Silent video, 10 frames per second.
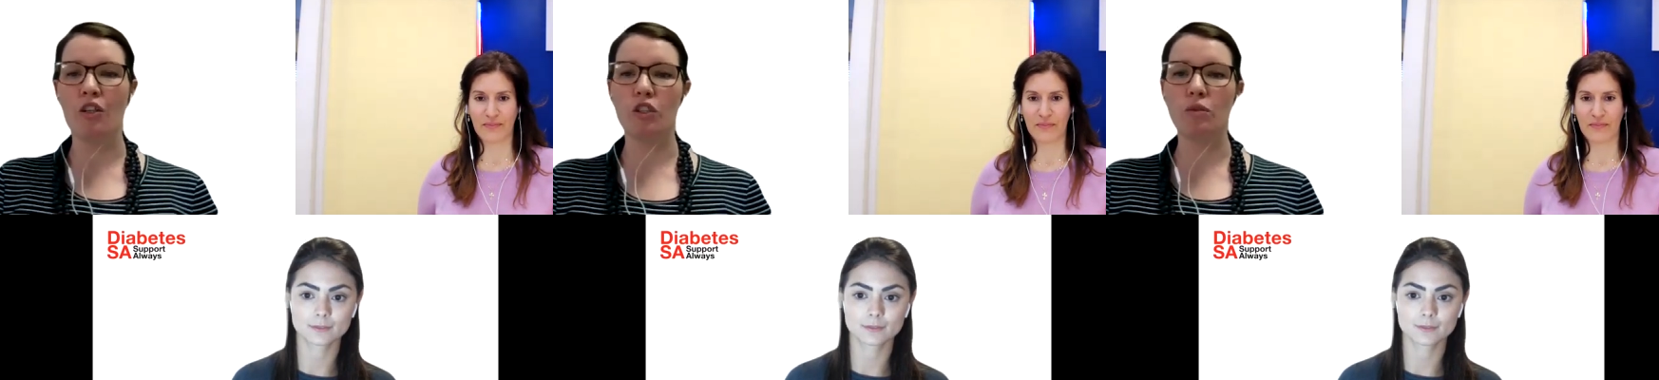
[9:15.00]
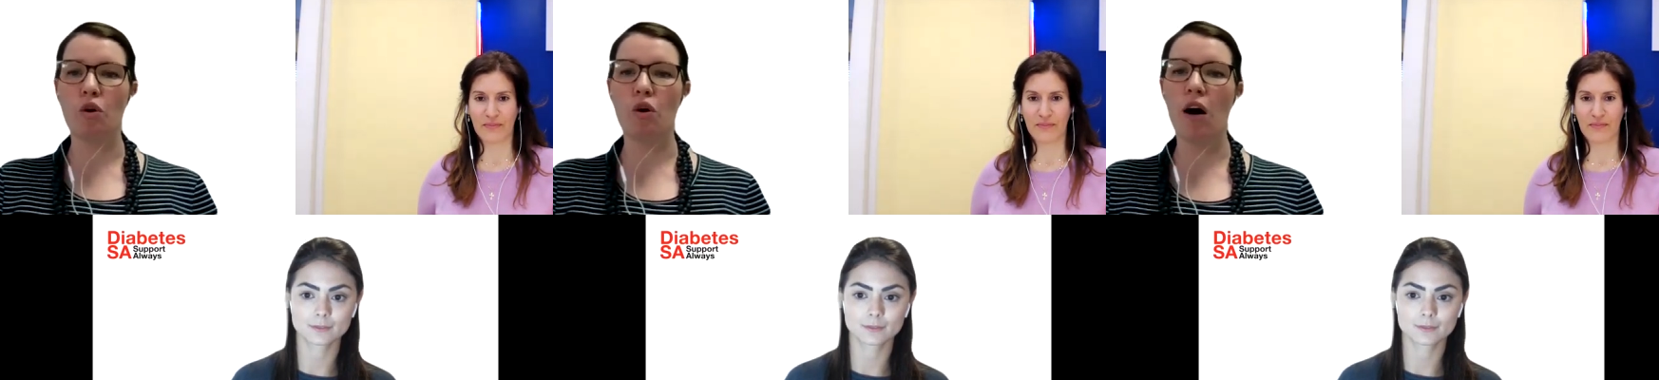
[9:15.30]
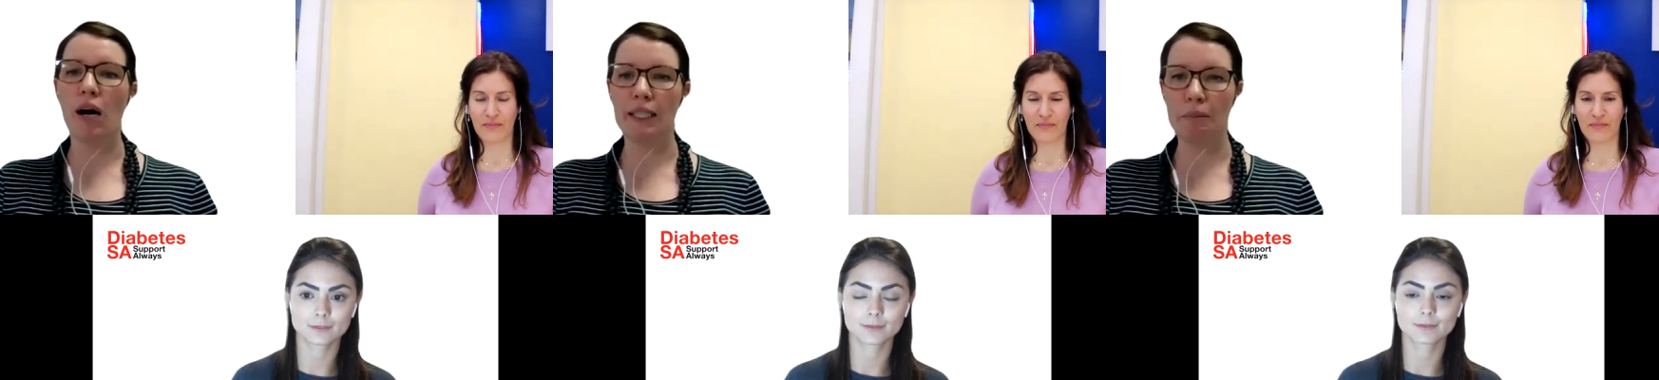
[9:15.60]
Speaker 1: those more
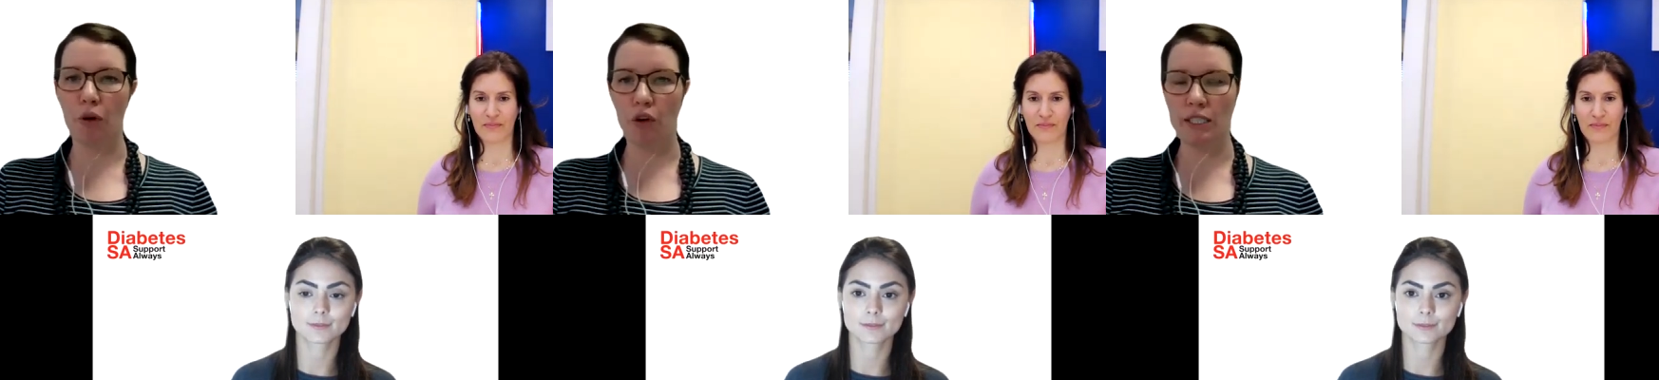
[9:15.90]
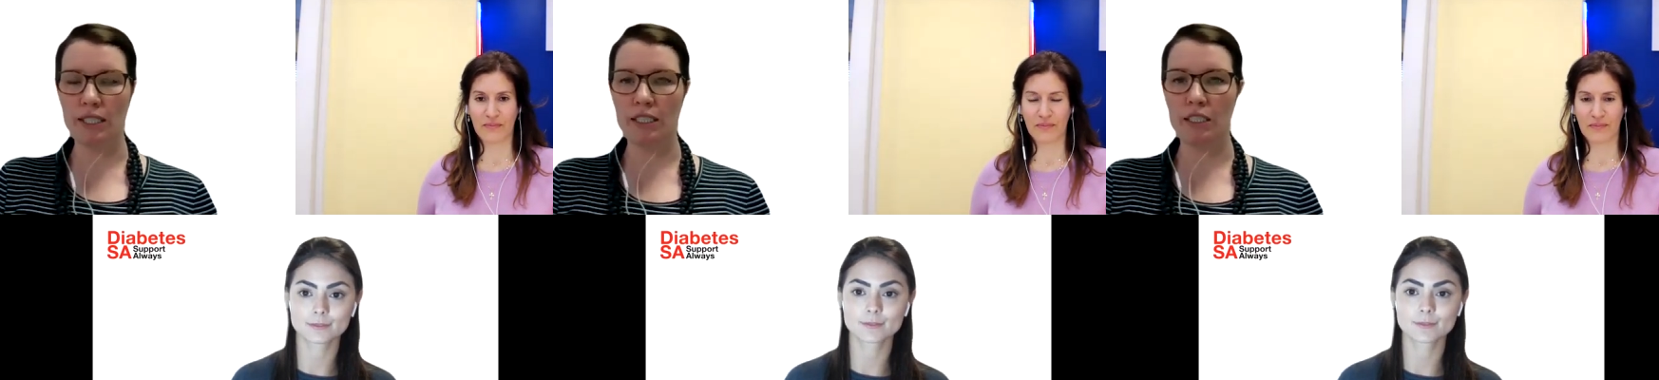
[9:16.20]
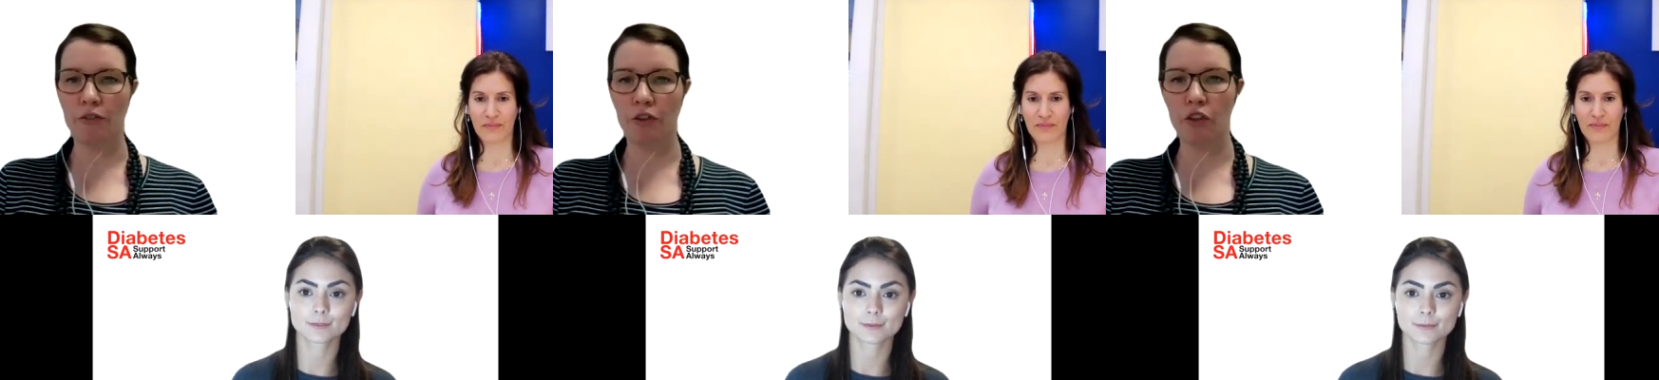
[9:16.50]
highly processed
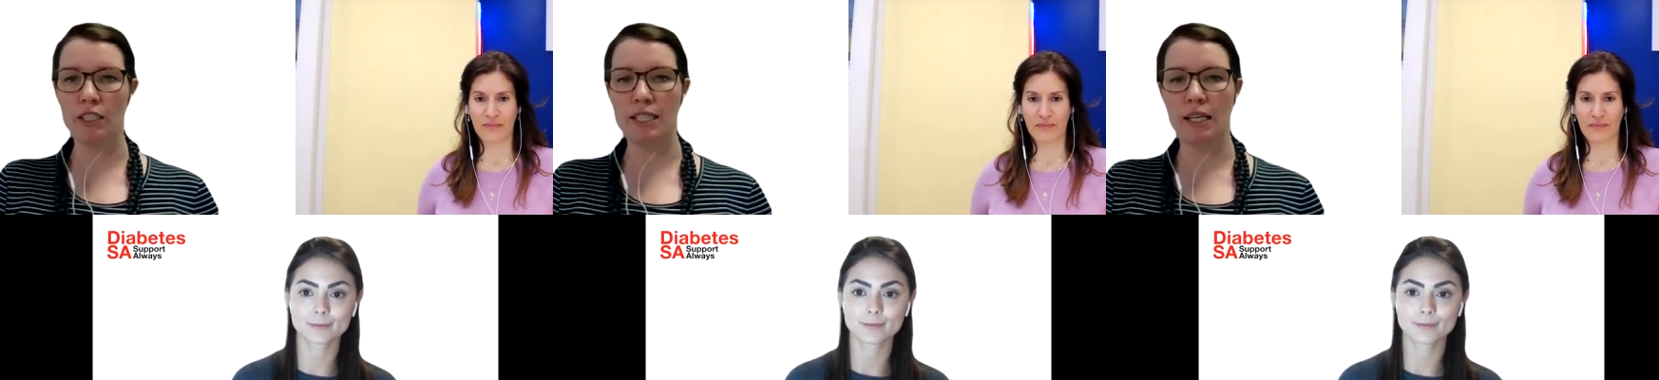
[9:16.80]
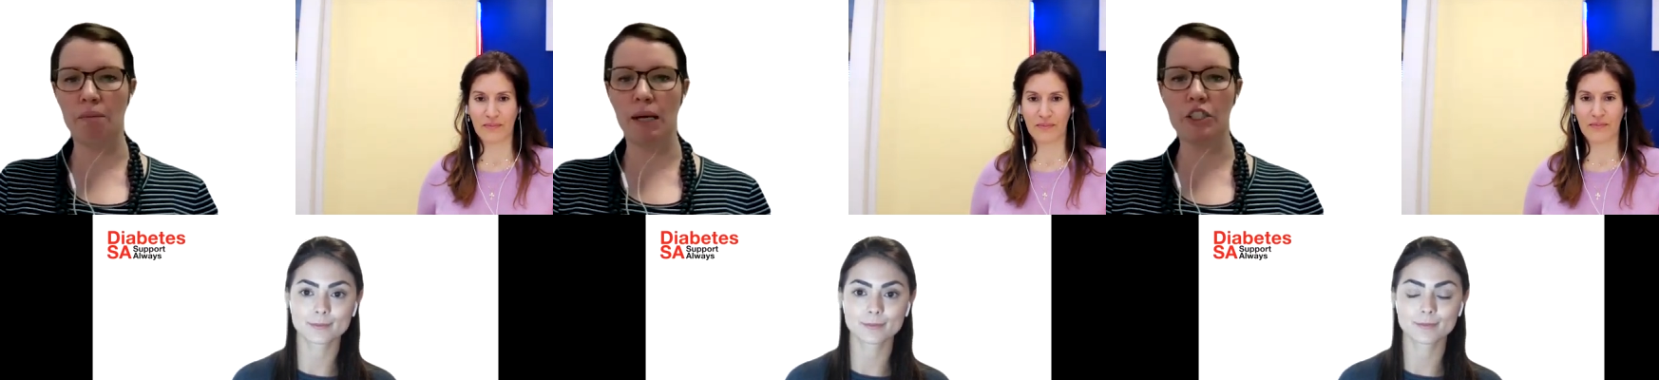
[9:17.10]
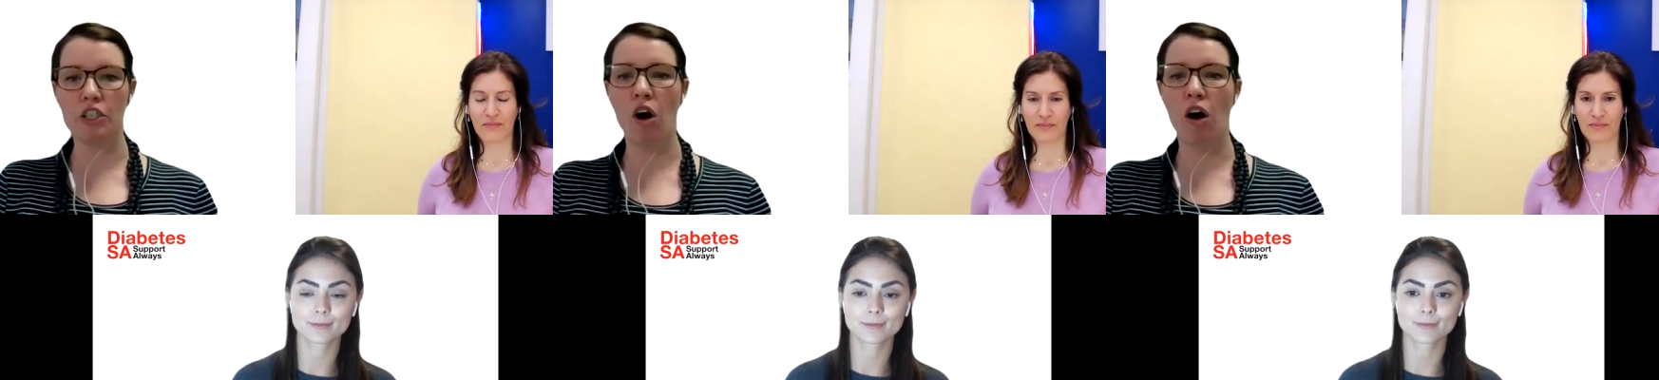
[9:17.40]
foods that are much
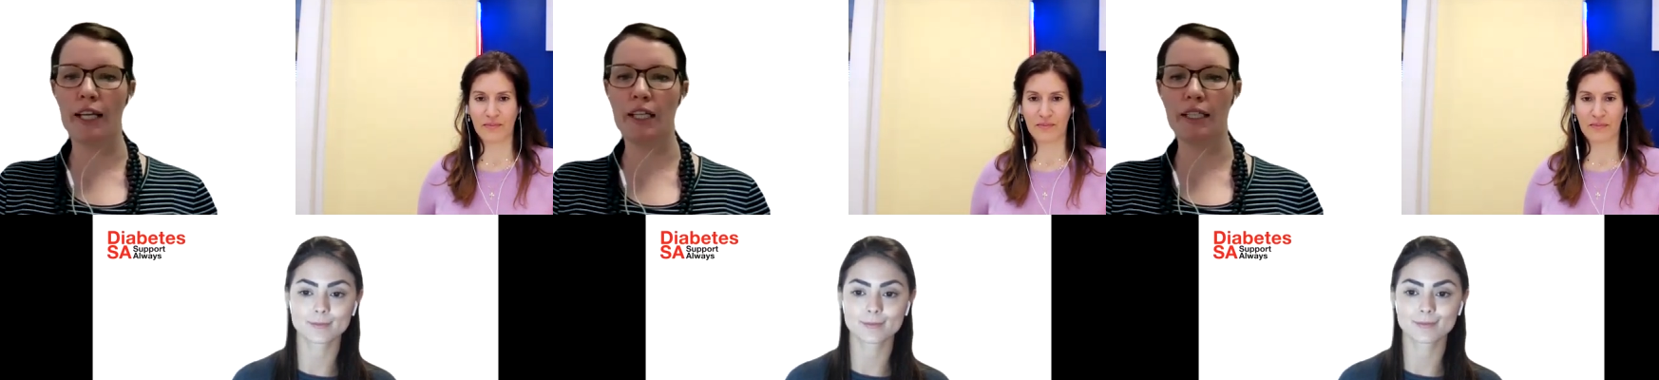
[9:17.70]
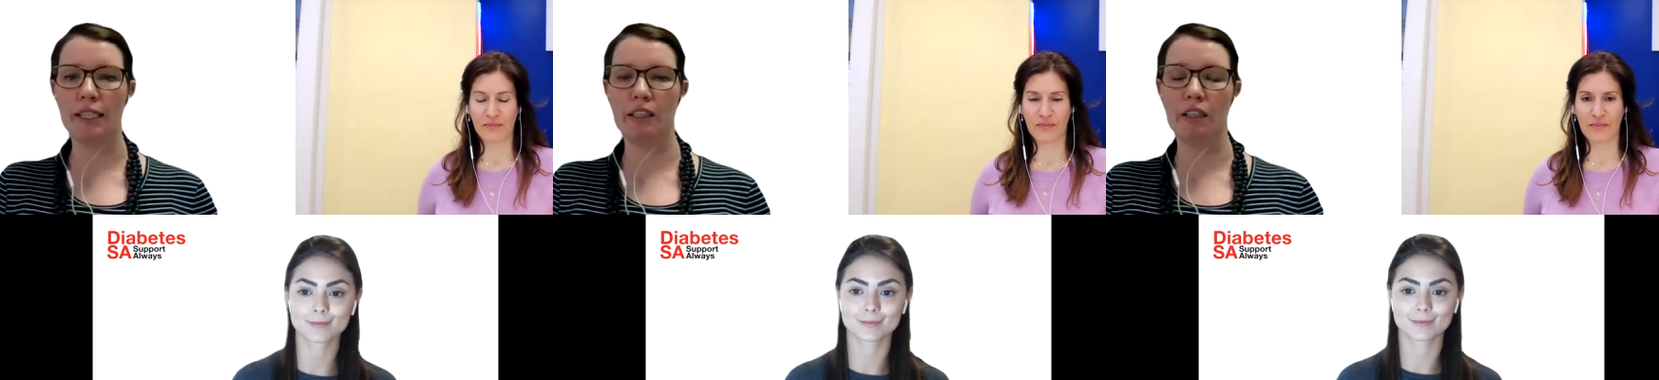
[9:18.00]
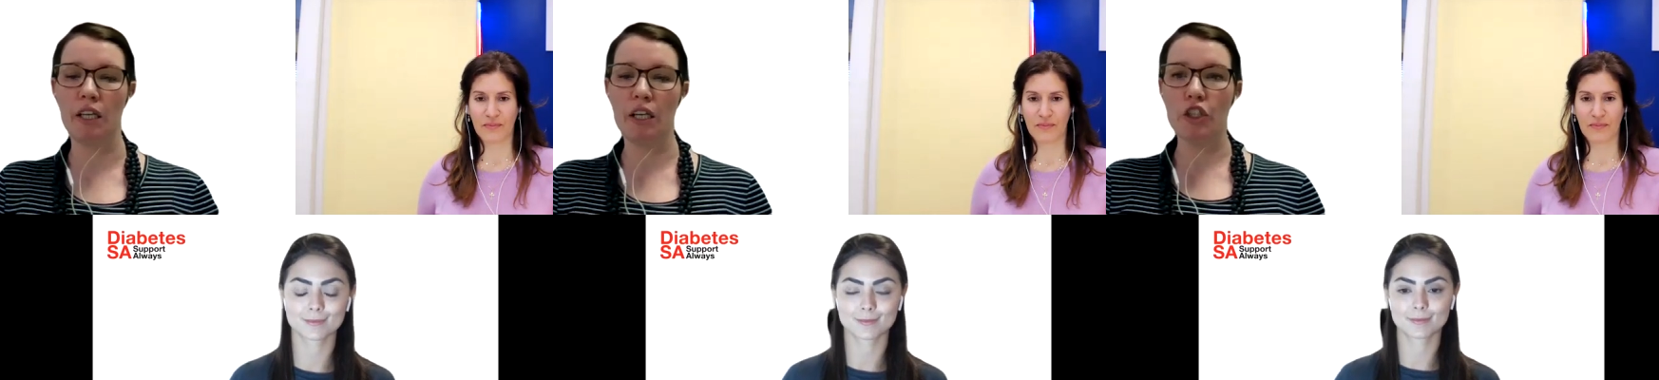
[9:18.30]
higher in
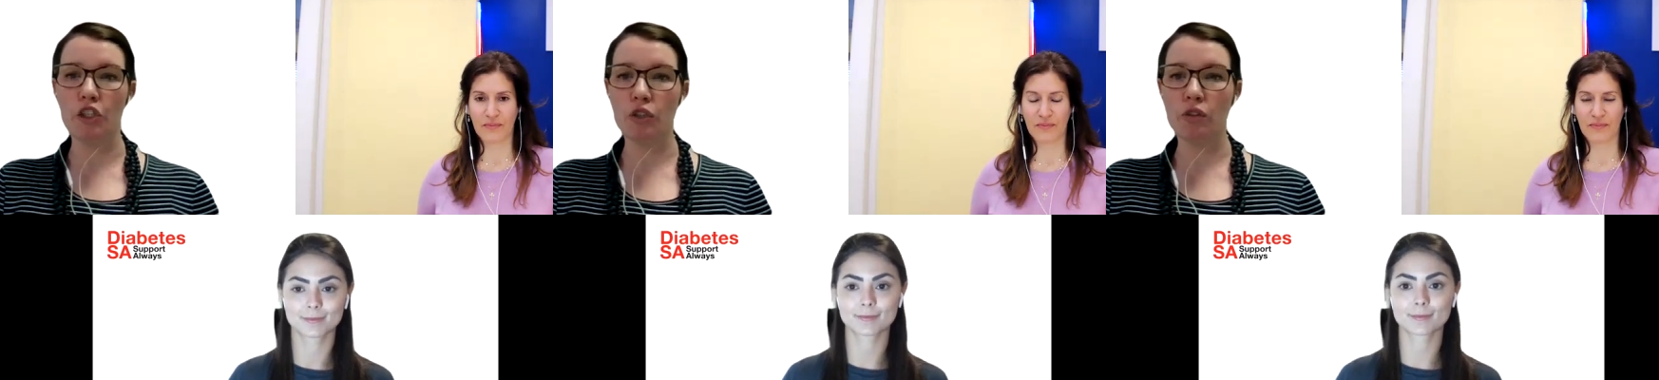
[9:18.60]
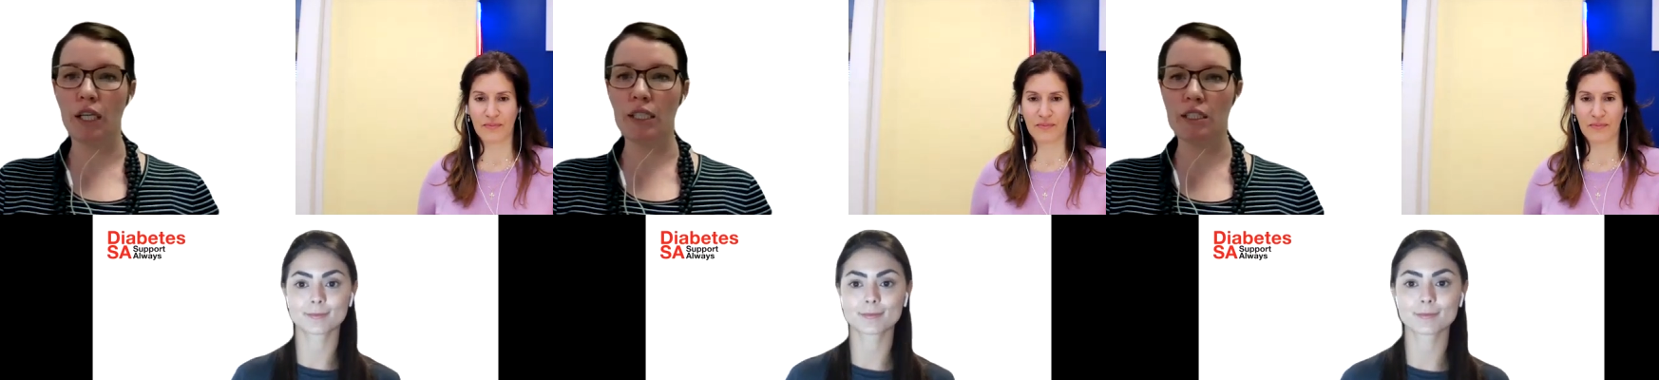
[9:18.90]
sugar,